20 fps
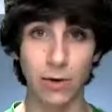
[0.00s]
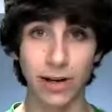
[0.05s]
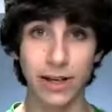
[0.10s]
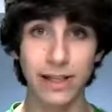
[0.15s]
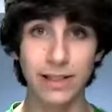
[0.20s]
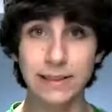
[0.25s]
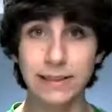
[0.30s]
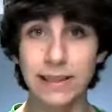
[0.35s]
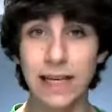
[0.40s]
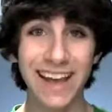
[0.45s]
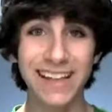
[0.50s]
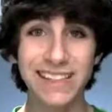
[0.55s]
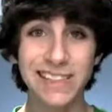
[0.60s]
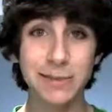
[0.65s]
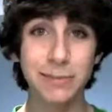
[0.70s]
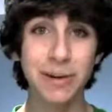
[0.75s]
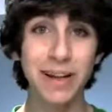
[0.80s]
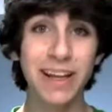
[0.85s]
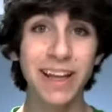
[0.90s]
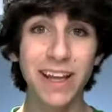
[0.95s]
it is. And
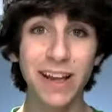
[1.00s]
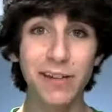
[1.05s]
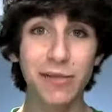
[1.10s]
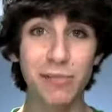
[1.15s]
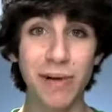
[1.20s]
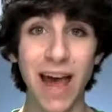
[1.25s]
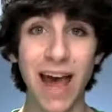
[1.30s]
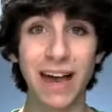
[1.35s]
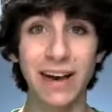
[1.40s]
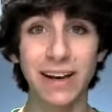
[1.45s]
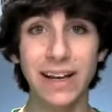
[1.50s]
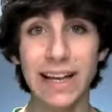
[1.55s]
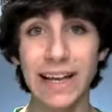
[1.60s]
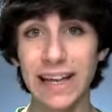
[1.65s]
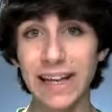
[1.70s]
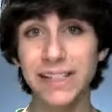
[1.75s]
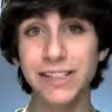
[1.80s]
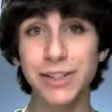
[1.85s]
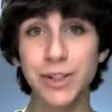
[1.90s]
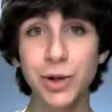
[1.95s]
speaking of Matt,
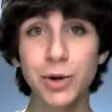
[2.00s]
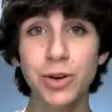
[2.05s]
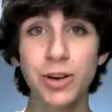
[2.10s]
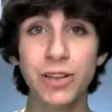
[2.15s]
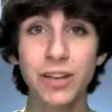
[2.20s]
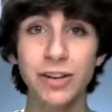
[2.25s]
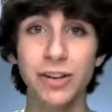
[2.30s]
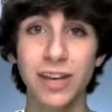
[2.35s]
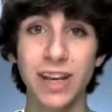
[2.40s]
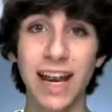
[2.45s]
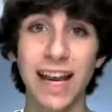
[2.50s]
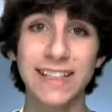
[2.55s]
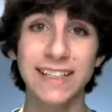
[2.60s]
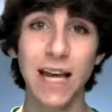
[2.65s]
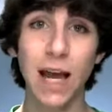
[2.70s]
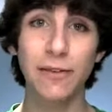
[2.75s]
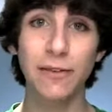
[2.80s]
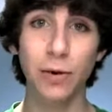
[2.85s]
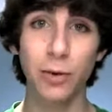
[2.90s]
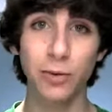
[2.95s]
he's new to the
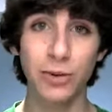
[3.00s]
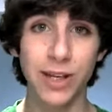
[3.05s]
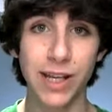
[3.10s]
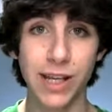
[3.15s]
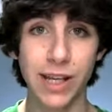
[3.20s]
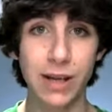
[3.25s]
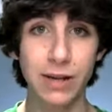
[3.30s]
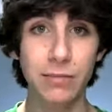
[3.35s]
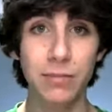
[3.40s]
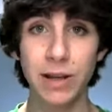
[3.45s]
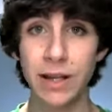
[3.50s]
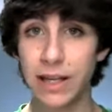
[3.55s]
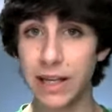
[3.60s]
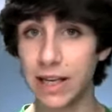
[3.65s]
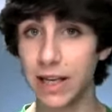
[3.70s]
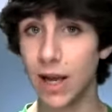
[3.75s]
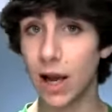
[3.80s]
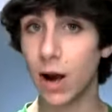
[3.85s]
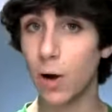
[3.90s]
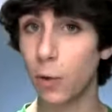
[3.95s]
Today's iPhone team.
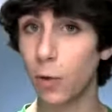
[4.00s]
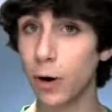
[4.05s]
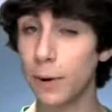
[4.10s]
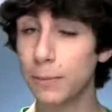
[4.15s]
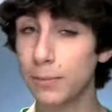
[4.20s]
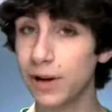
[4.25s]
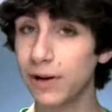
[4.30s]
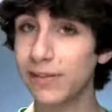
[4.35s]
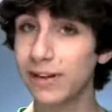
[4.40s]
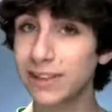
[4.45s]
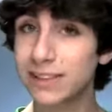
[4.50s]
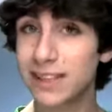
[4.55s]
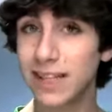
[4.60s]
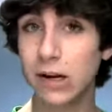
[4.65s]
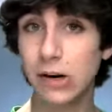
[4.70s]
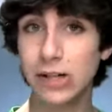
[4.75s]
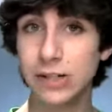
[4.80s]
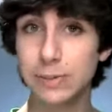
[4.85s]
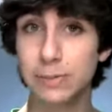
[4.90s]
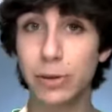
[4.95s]
He worked
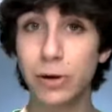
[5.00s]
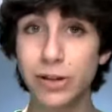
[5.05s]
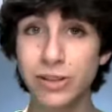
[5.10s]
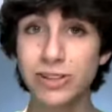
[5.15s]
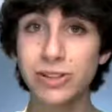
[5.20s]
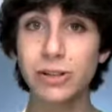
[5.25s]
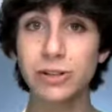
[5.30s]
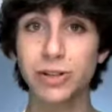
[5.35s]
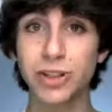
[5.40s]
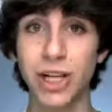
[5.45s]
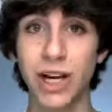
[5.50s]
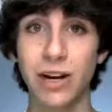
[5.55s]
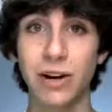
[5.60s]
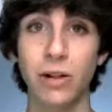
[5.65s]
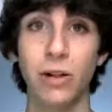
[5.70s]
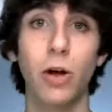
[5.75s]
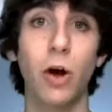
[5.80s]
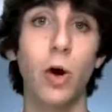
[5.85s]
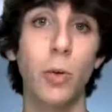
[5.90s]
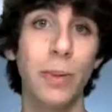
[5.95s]
previously on his personal
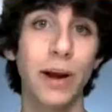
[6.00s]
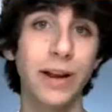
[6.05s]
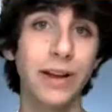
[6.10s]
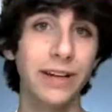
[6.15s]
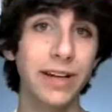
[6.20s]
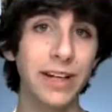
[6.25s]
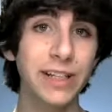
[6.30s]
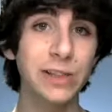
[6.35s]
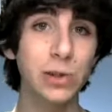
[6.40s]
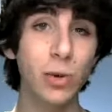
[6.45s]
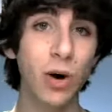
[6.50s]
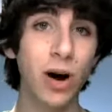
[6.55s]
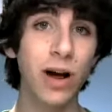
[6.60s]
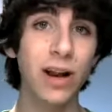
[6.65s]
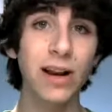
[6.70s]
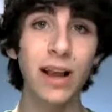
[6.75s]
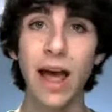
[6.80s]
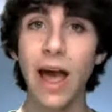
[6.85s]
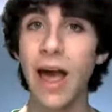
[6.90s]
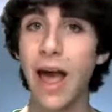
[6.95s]
channel, Homemade Geek
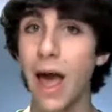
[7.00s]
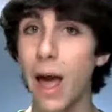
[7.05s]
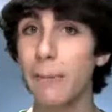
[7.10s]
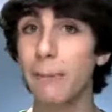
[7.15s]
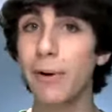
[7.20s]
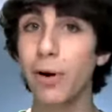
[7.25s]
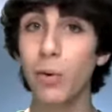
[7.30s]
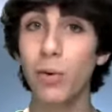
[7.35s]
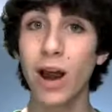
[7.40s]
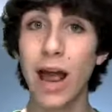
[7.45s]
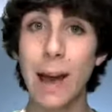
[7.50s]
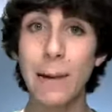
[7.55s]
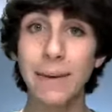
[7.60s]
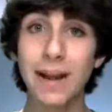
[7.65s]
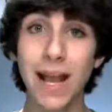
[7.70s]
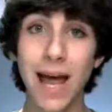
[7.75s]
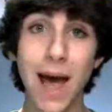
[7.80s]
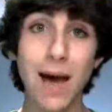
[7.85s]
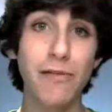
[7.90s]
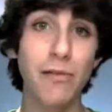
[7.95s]
Squad, but we're
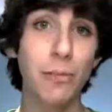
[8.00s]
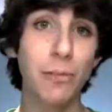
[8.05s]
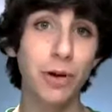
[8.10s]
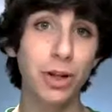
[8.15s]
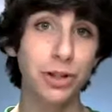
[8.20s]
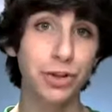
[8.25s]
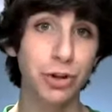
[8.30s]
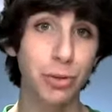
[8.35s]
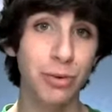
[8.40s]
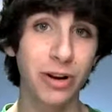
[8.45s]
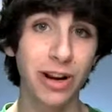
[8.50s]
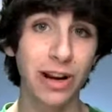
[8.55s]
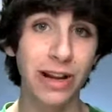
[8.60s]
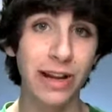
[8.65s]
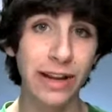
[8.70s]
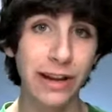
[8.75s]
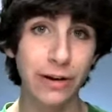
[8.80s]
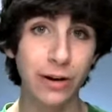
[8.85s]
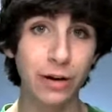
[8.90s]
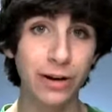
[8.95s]
happy to have him
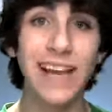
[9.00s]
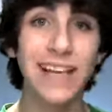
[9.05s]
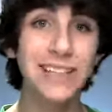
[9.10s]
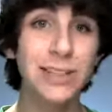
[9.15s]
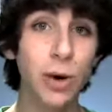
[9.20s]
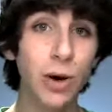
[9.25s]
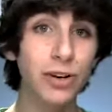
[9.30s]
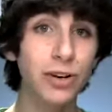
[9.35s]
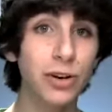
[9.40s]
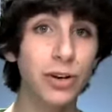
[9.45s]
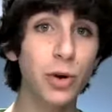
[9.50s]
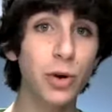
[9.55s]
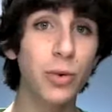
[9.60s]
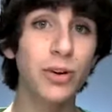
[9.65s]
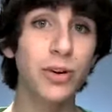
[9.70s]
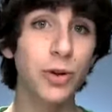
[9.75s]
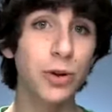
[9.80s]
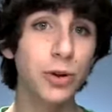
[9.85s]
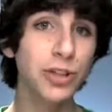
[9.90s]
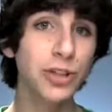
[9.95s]
contributing here. He's going to do
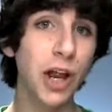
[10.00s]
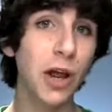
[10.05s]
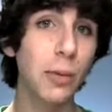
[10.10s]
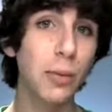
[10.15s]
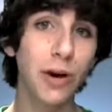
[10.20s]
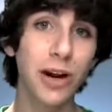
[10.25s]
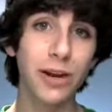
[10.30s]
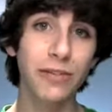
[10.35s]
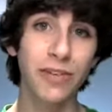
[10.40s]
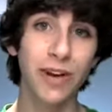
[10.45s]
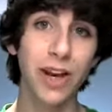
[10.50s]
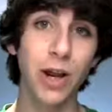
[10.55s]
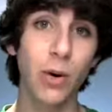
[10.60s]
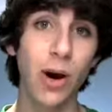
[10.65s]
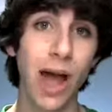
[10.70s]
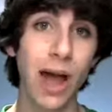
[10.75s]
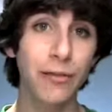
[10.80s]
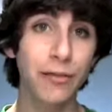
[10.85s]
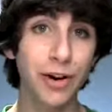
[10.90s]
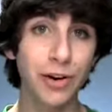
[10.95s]
a new jailbreak video
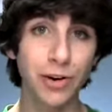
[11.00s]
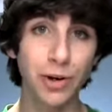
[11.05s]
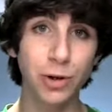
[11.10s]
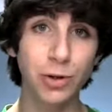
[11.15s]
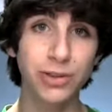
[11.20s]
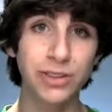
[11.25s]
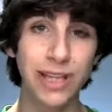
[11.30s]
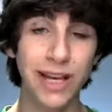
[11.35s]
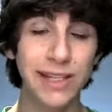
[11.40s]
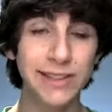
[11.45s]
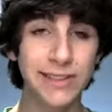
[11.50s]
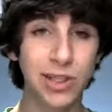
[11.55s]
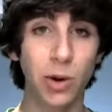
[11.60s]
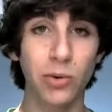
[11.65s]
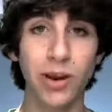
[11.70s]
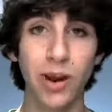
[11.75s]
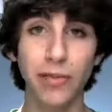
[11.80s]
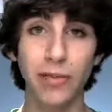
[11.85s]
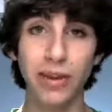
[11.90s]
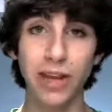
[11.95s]
every Tuesday, so
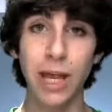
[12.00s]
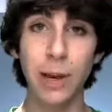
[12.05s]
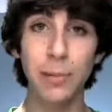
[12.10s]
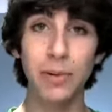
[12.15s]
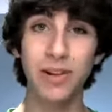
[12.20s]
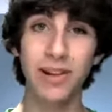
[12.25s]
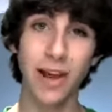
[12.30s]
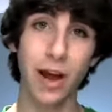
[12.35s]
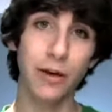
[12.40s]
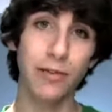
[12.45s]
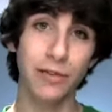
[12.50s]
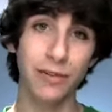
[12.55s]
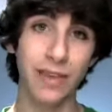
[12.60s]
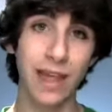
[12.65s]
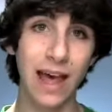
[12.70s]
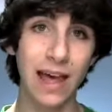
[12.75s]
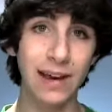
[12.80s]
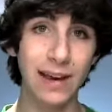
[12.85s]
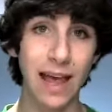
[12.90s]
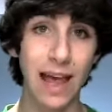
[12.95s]
definitely keep a lookout for
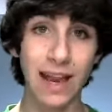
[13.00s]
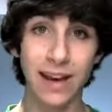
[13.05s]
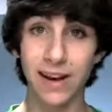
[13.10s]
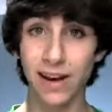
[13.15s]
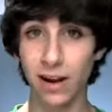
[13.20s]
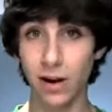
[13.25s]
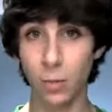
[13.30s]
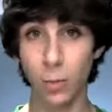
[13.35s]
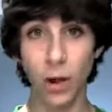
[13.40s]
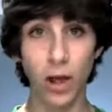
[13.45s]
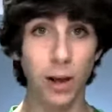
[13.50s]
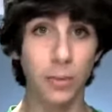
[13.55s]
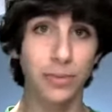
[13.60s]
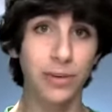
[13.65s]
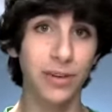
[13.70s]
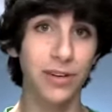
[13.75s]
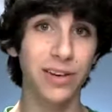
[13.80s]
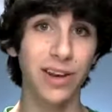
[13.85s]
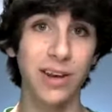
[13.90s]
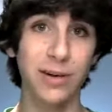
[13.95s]
that, and welcome
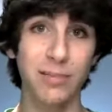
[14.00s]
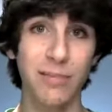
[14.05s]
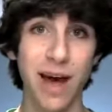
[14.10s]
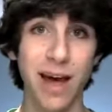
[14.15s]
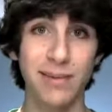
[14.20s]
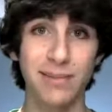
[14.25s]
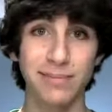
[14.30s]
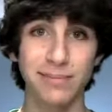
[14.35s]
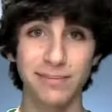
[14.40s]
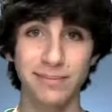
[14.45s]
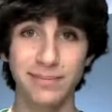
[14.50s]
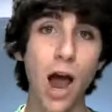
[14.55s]
to the team, Matt.